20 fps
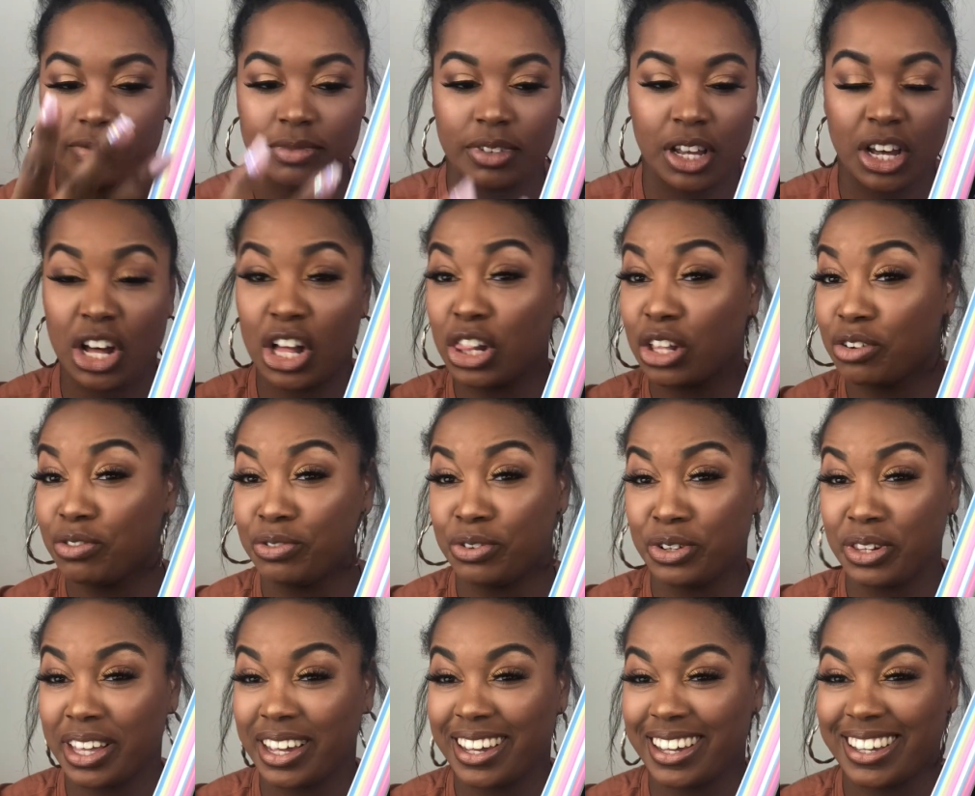
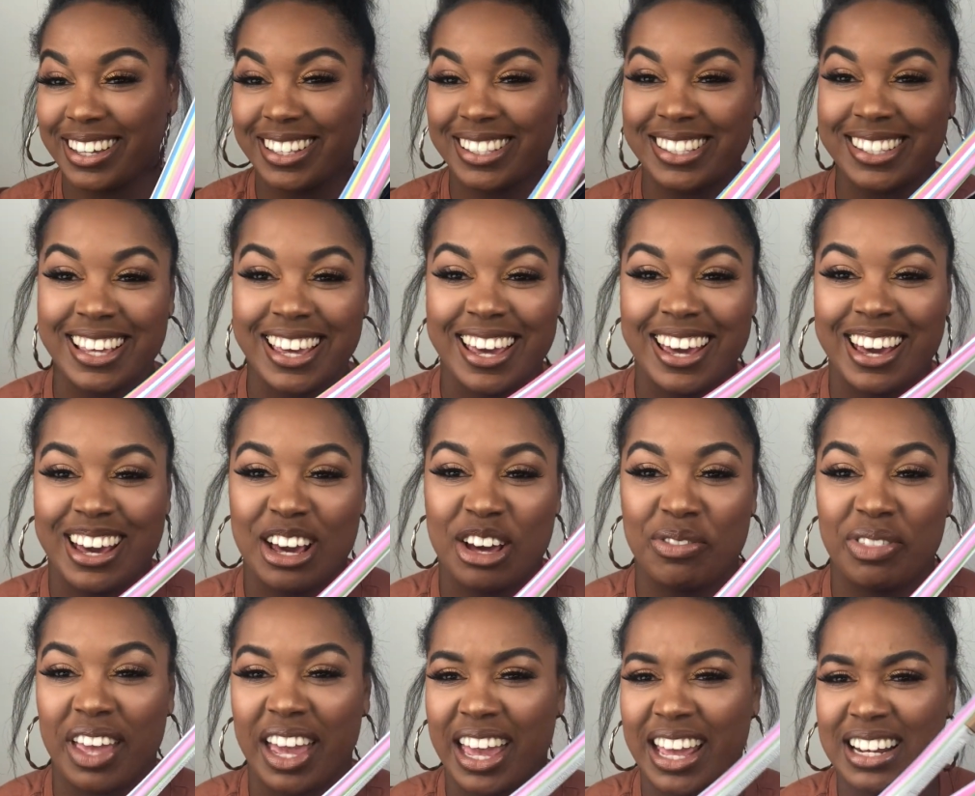colorful, I guess.
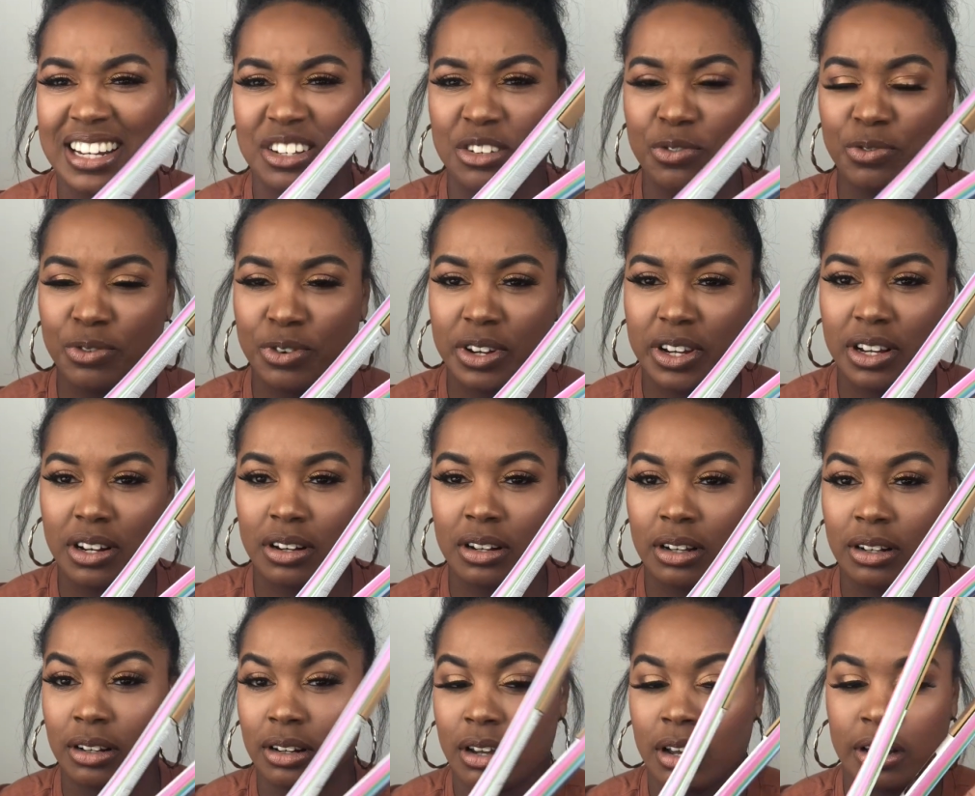They had different
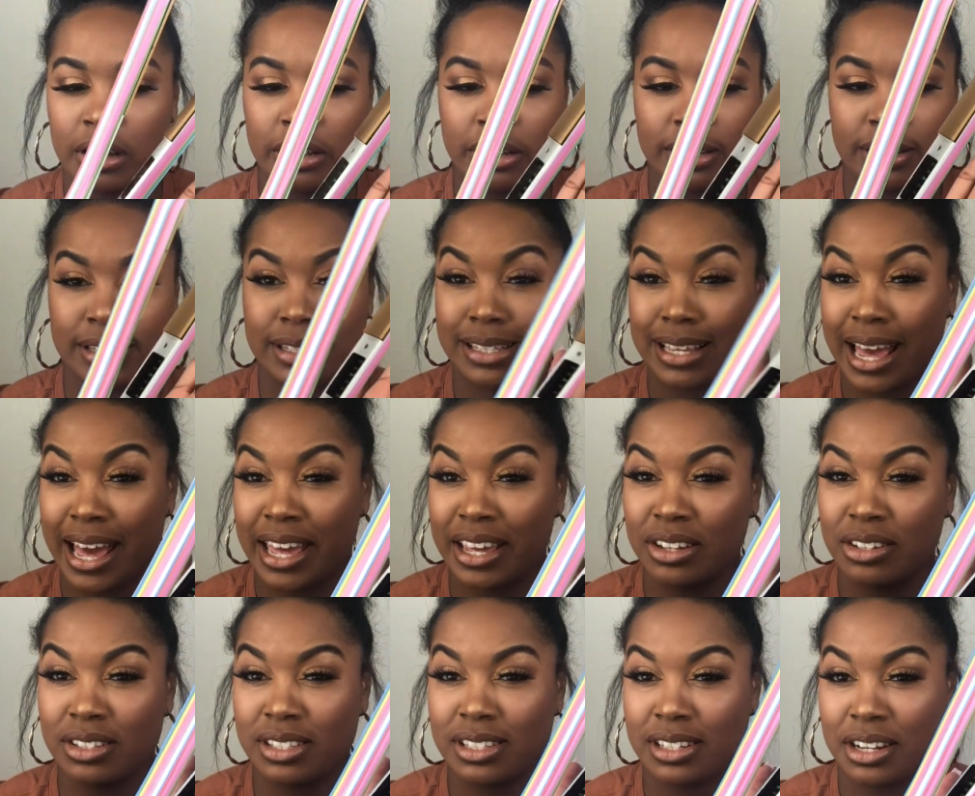
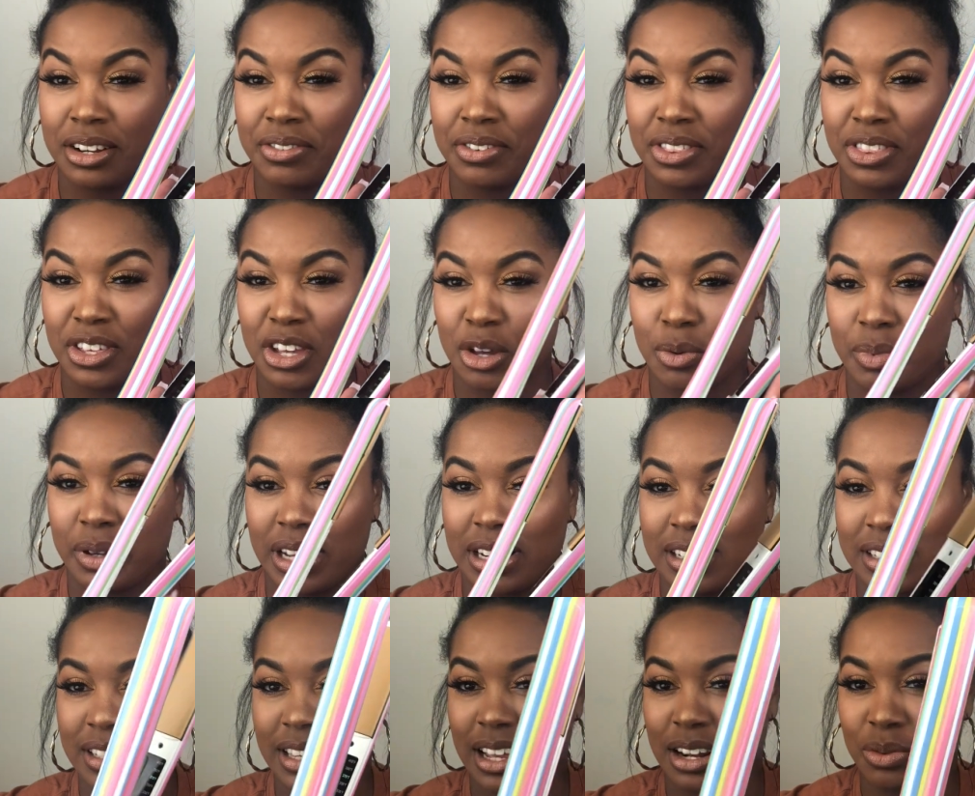styles and everything, but I
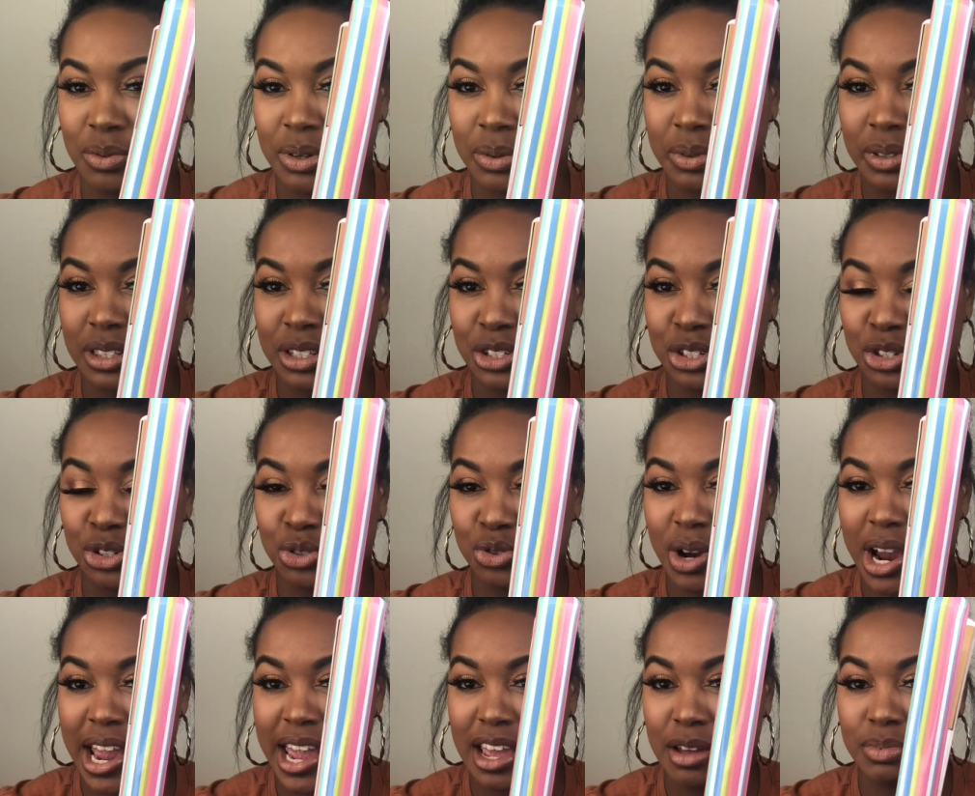just kind of went with the
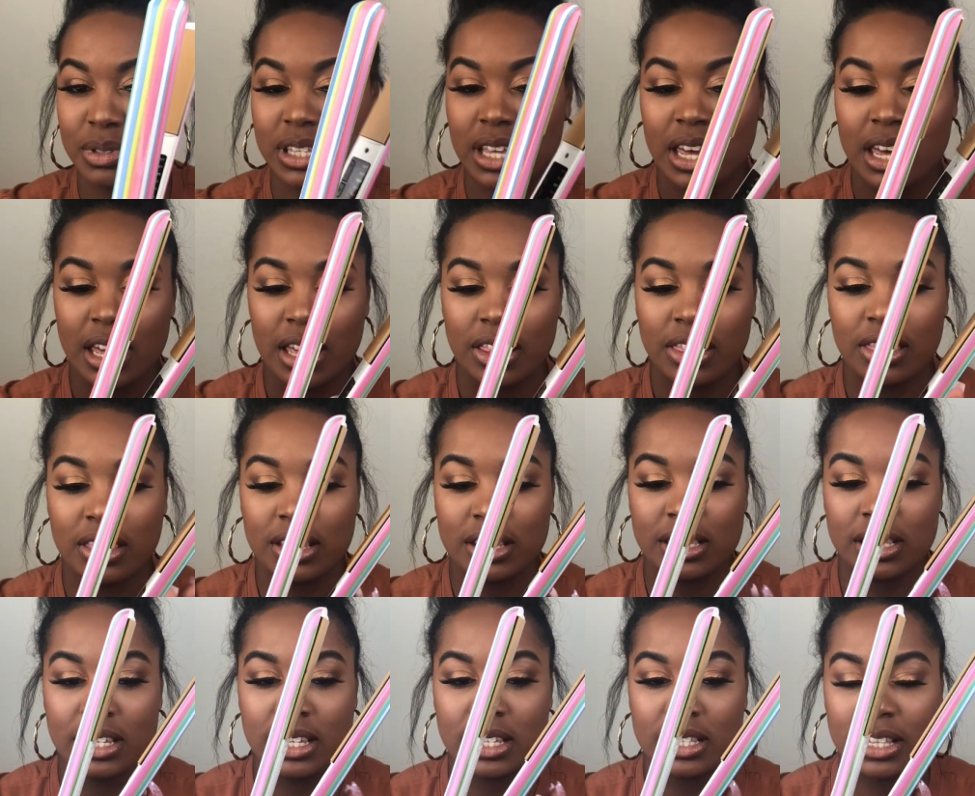stripes. This
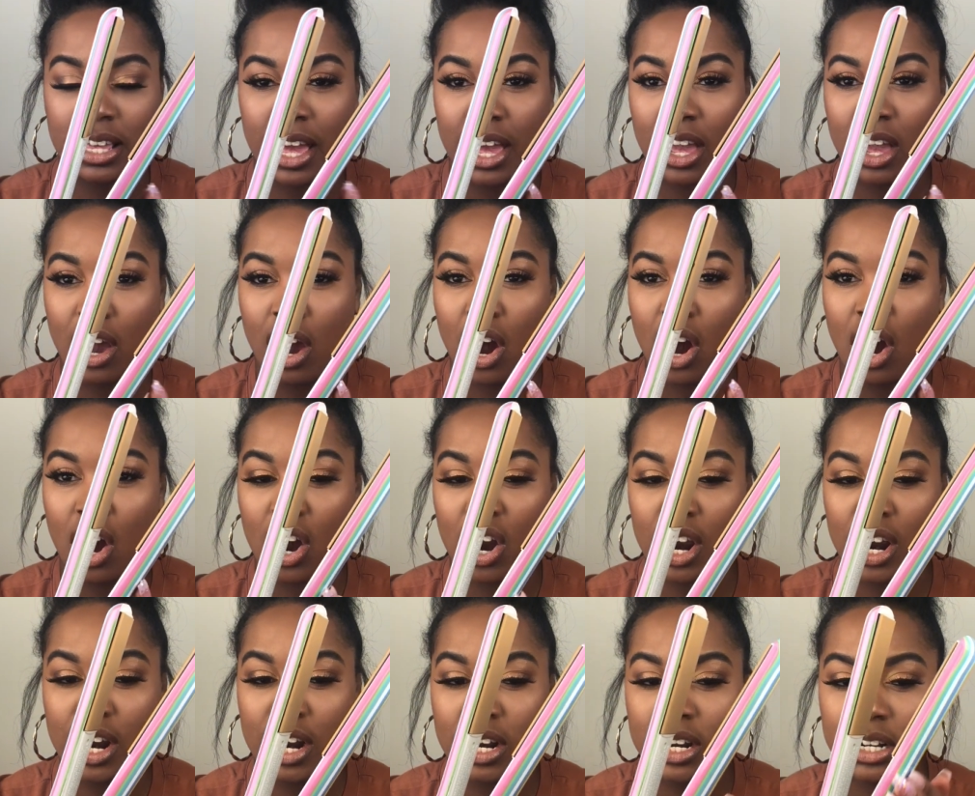is a
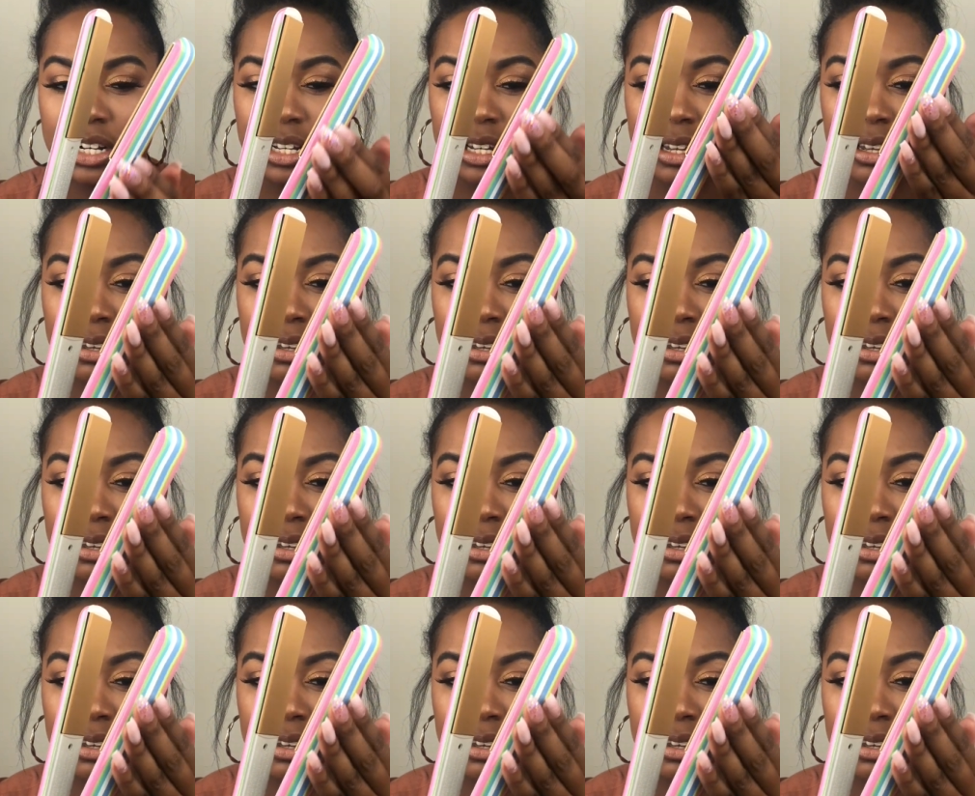hard